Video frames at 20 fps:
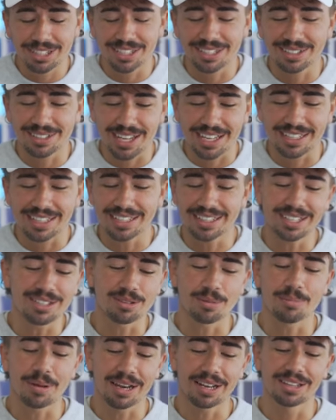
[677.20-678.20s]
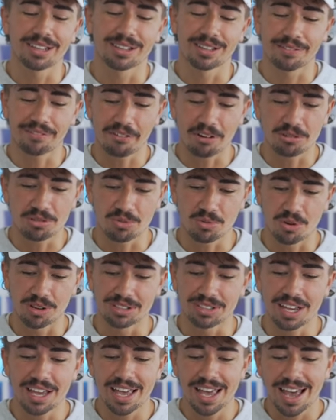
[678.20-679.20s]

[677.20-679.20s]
to say that these are better than the first ones.